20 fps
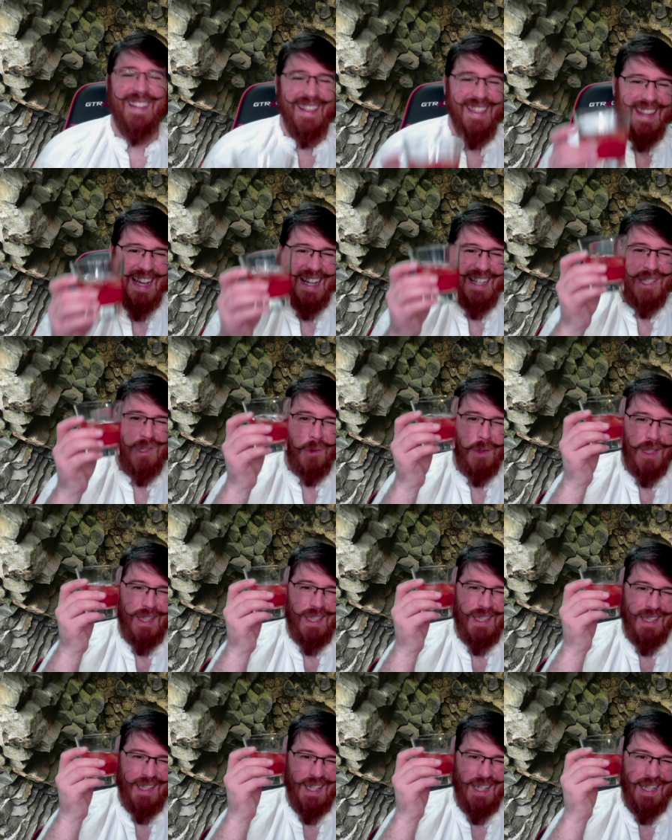That's what
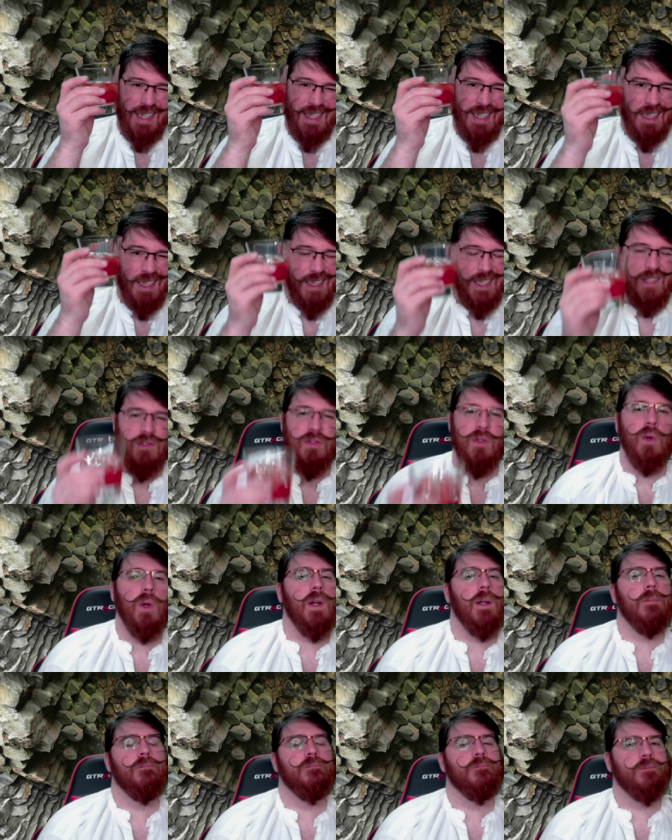this cocktail is for.
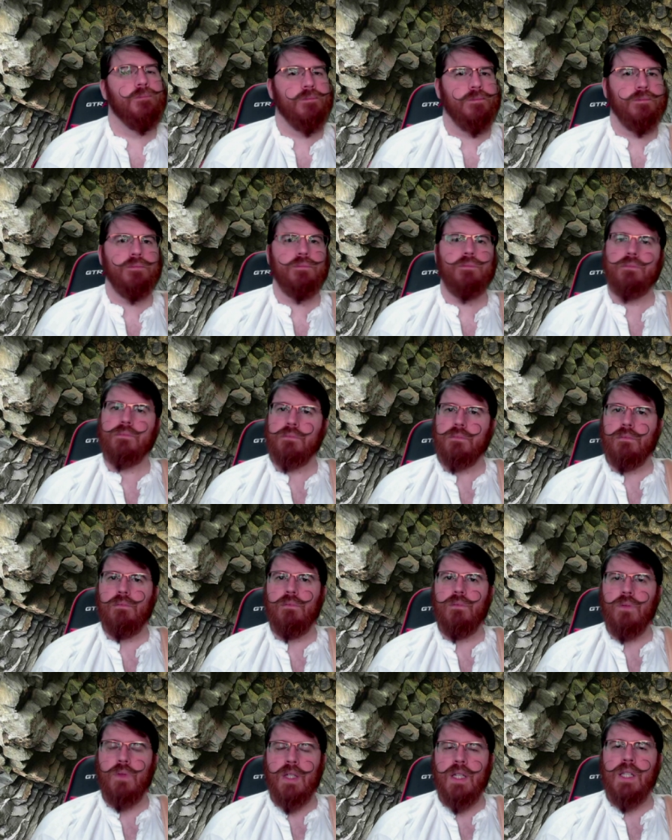
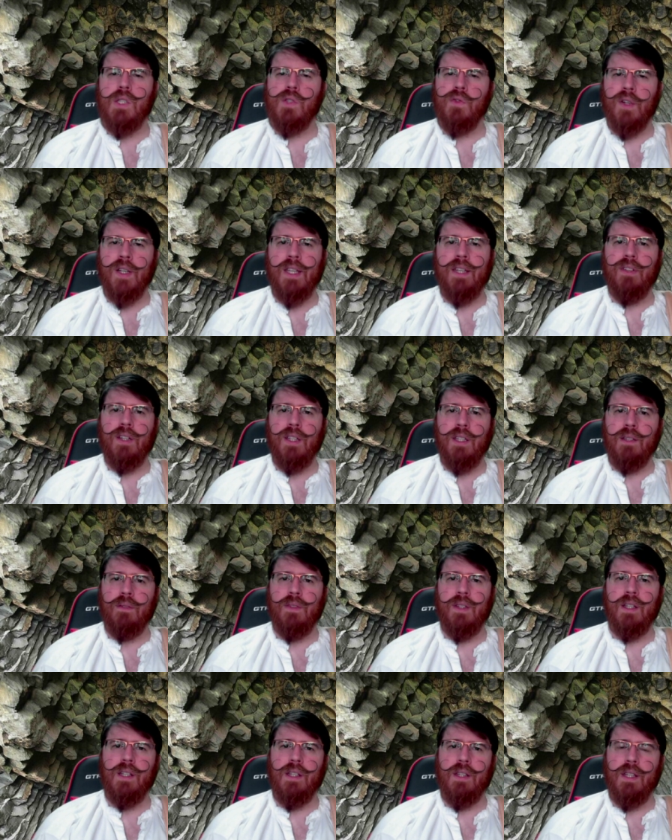It's for giving them
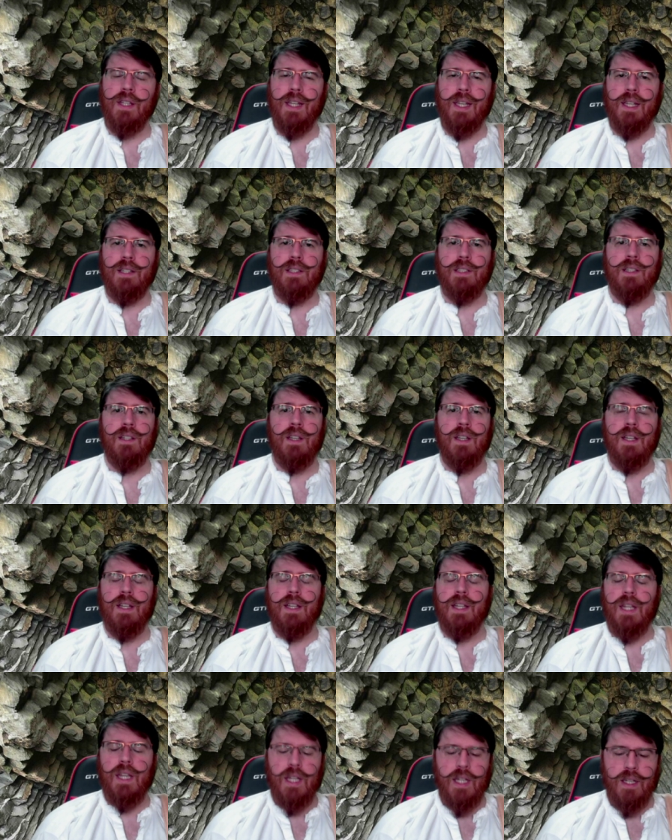the the hint
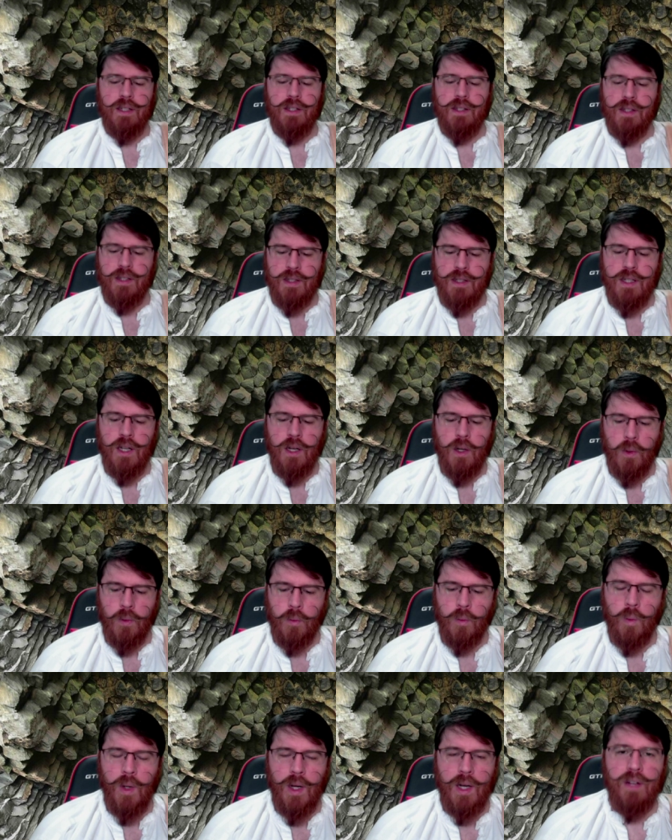that you know
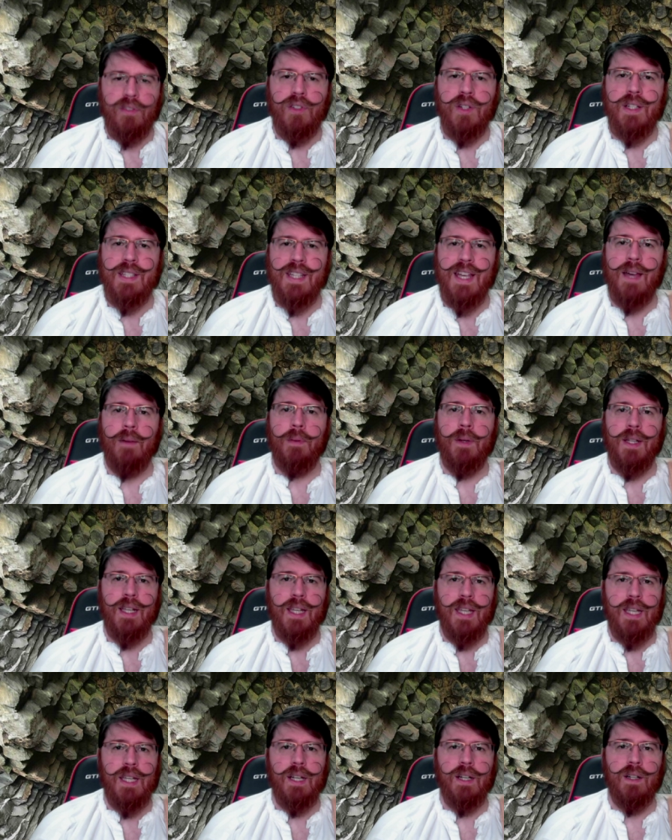whatever is happening
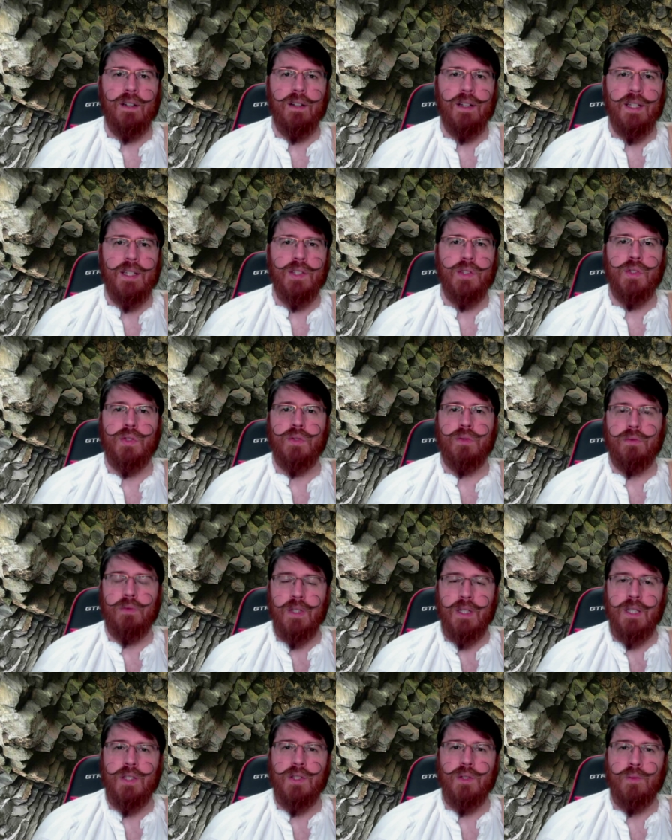here is
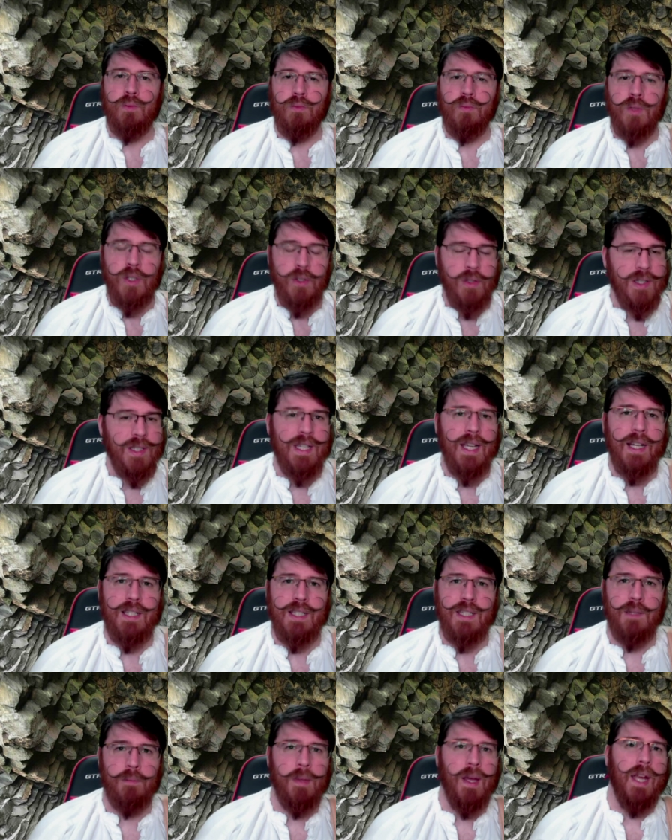is you can take it
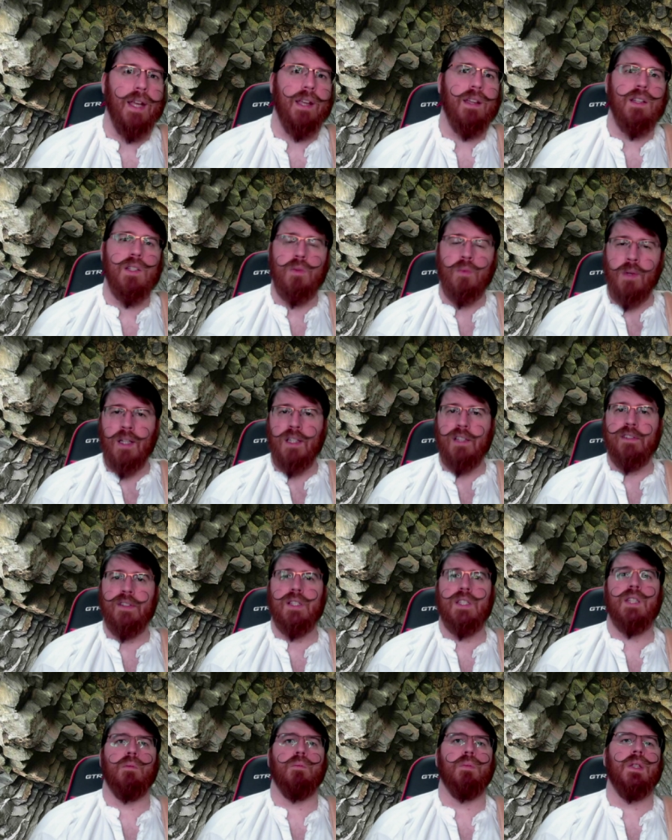to the bank. It's
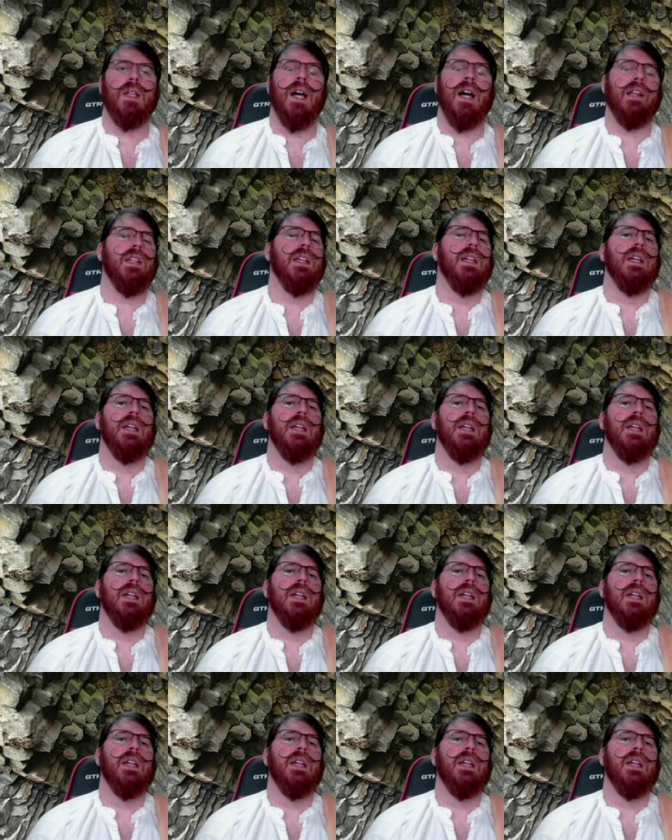relevant to the plot.